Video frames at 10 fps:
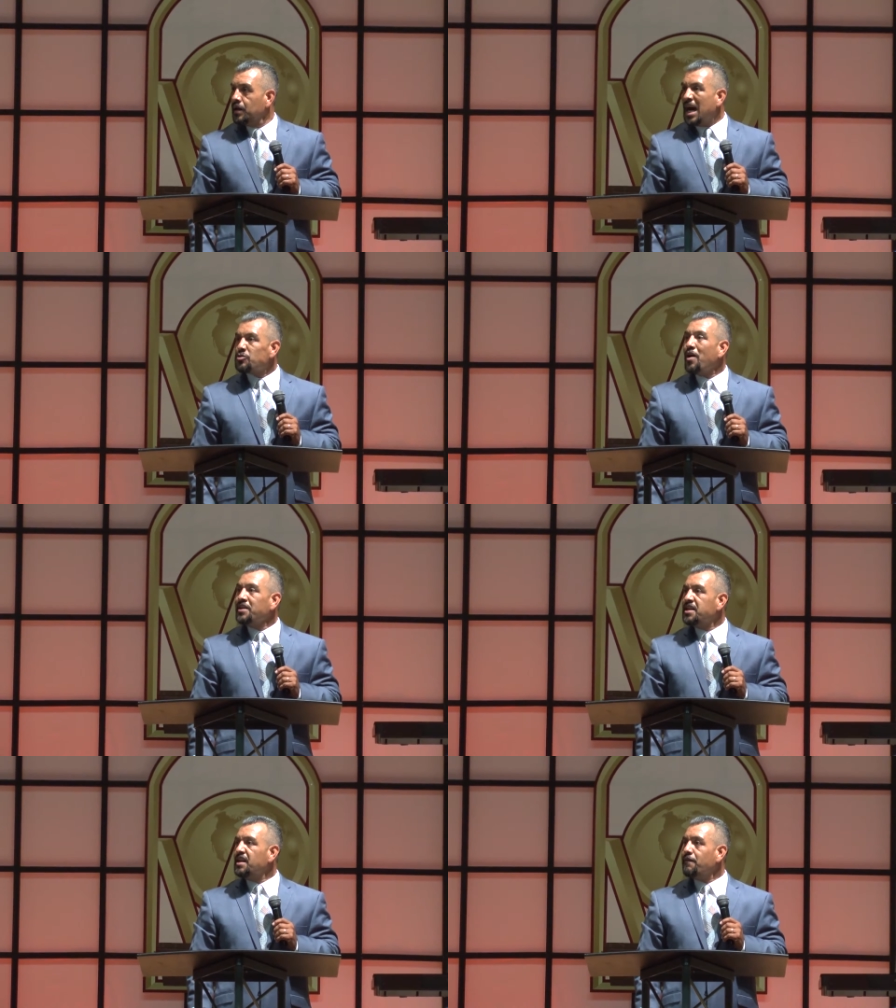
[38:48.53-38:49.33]
That's why
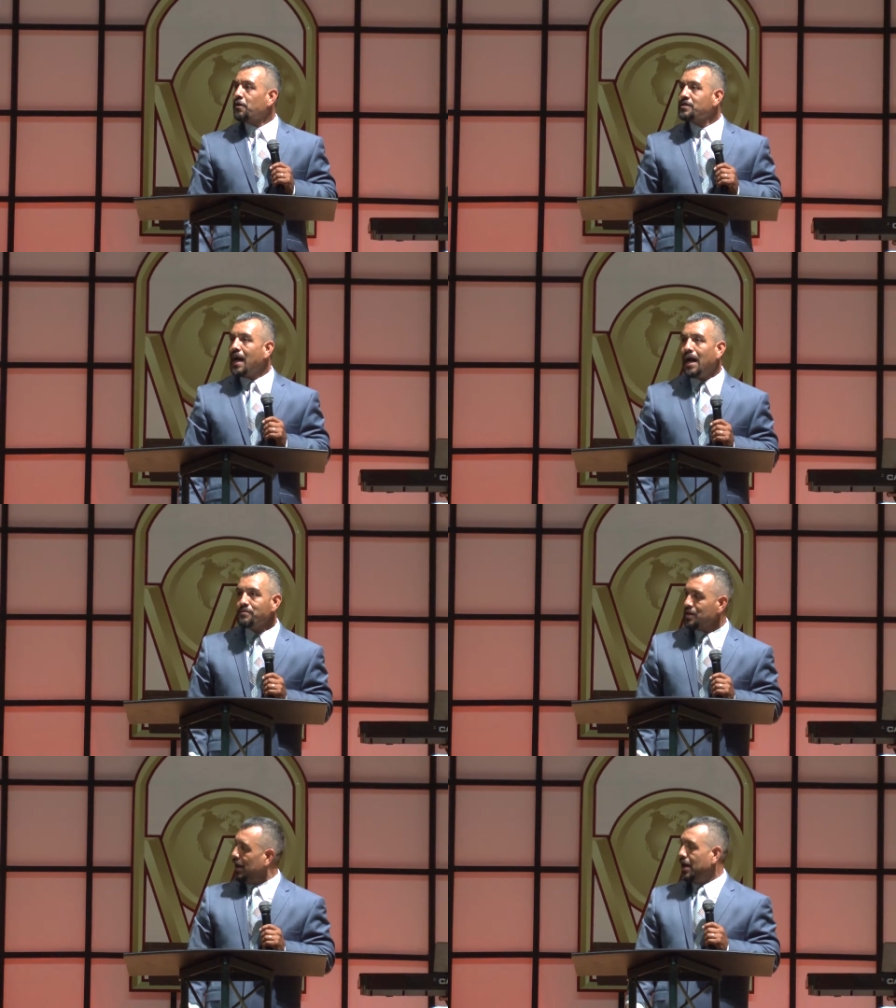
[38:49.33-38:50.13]
in the difficult
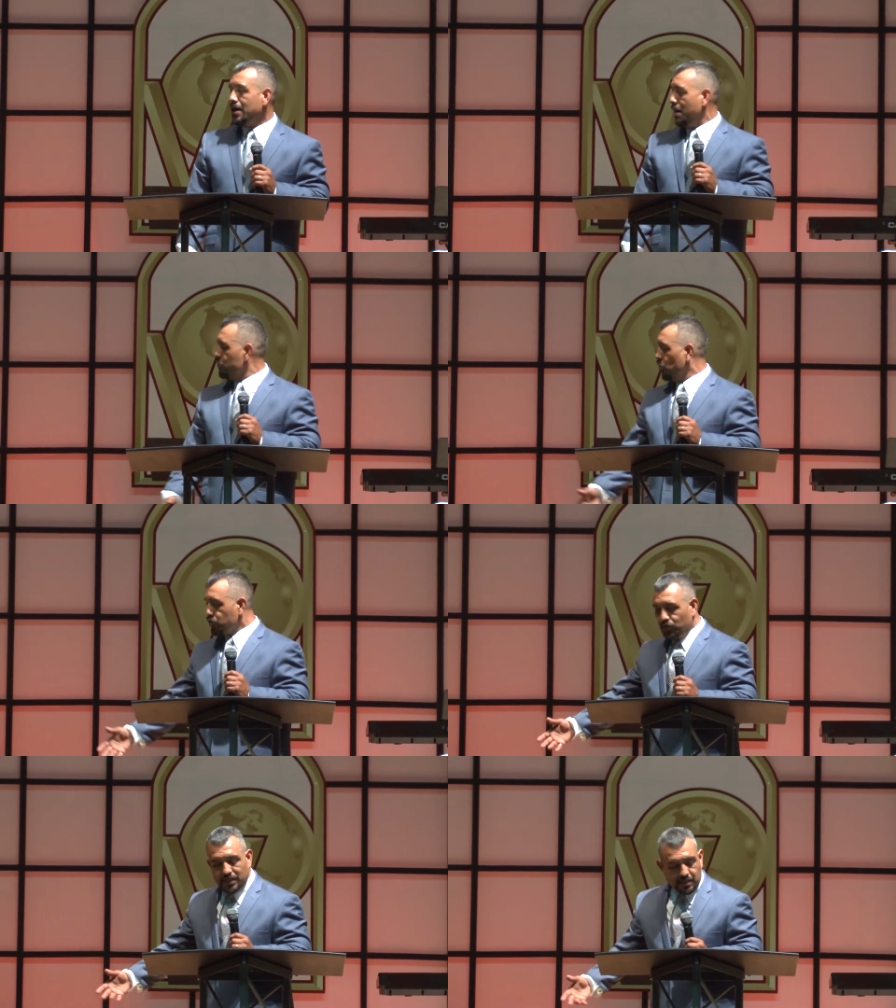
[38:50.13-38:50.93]
times, hey, I'm going
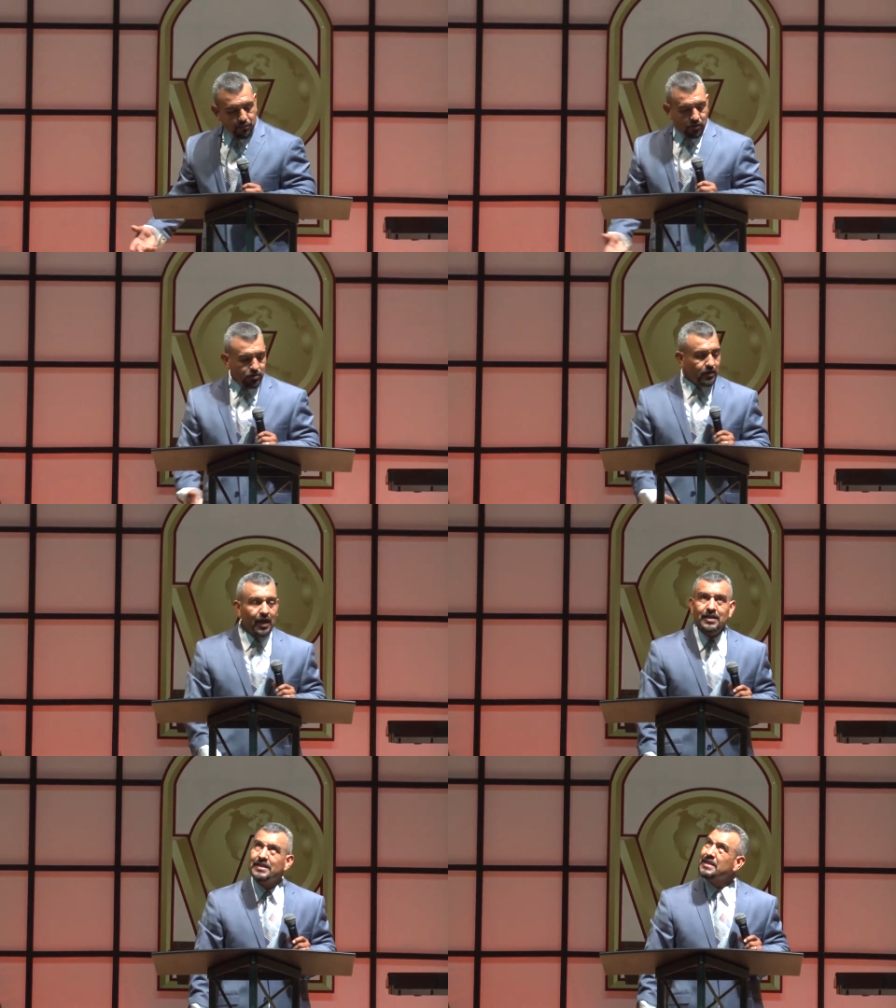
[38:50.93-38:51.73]
through this, I'm going through
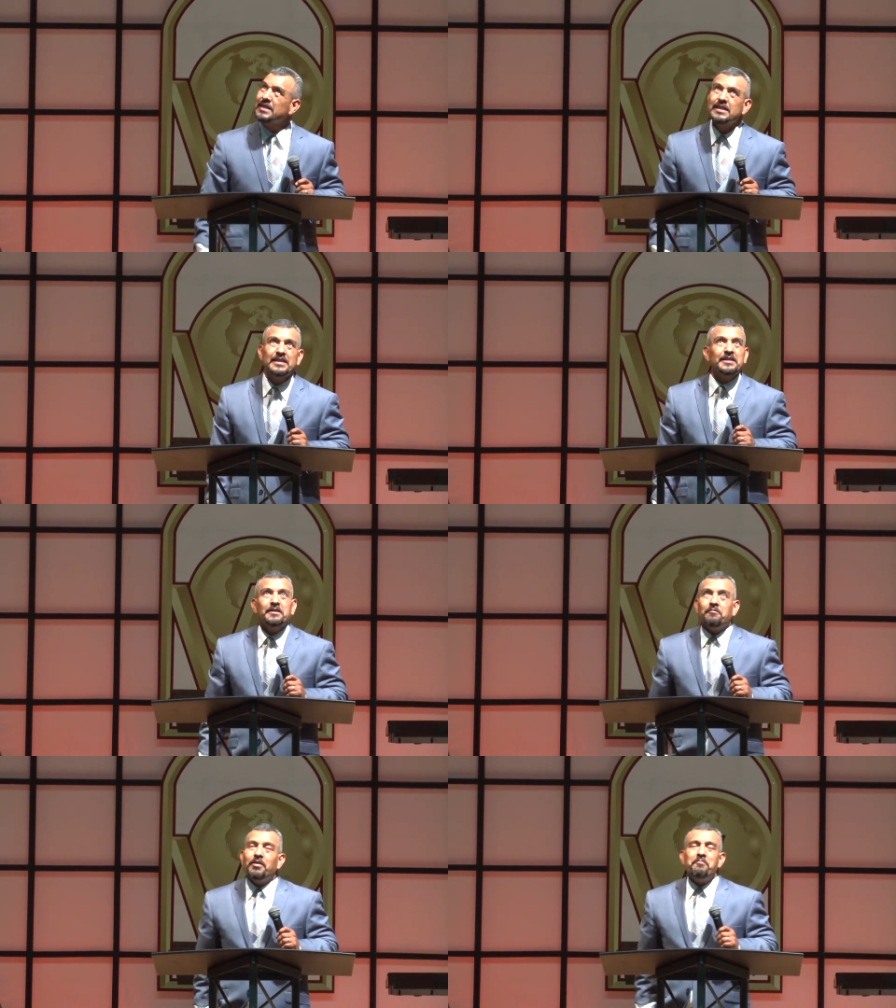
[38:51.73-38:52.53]
that.
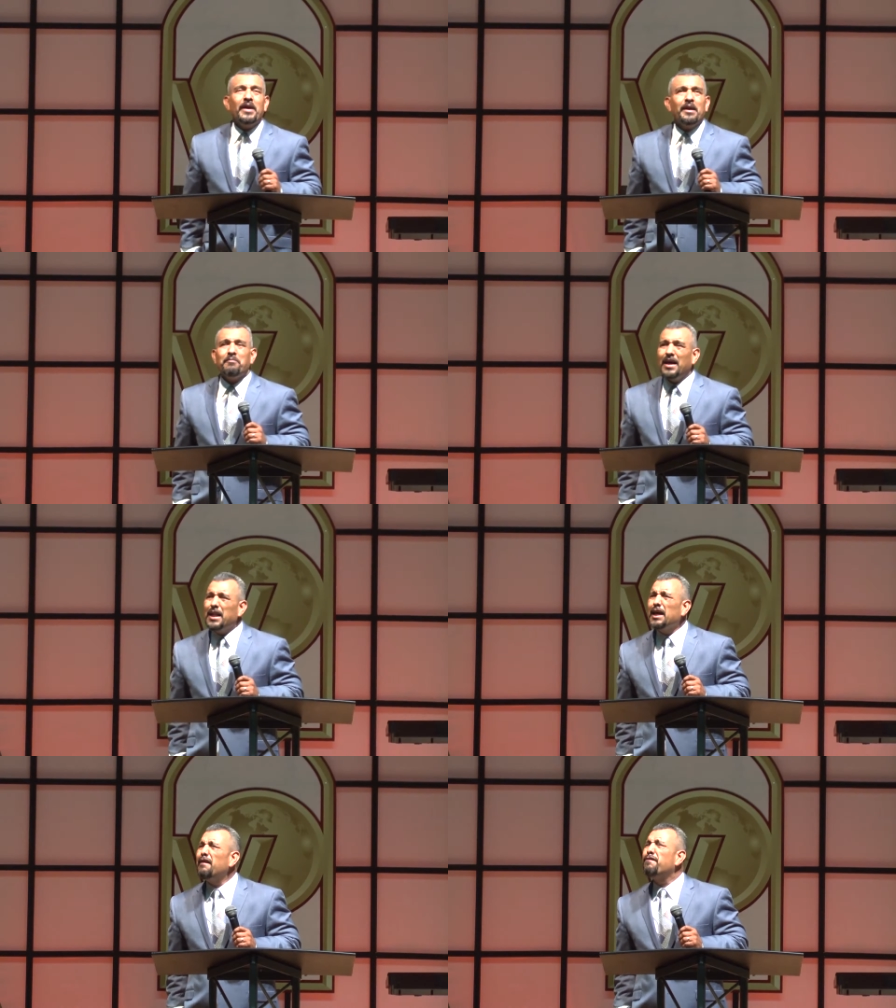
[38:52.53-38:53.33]
But man, my
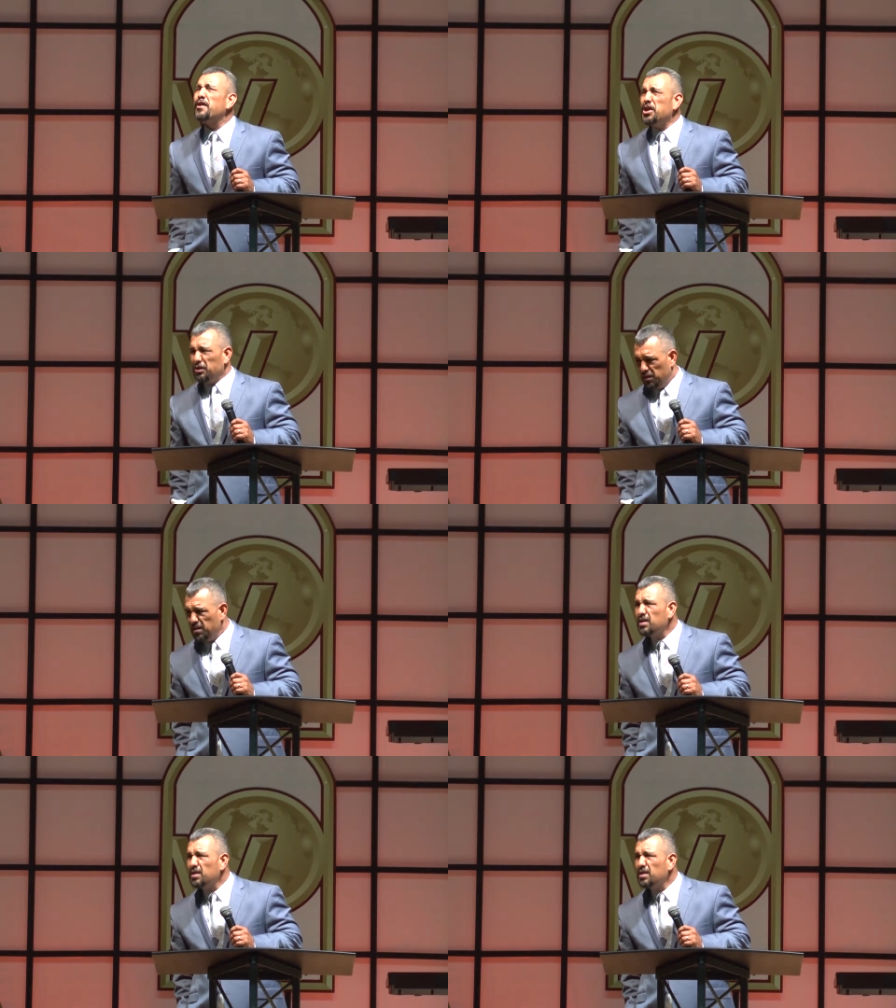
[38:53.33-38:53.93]
love for you.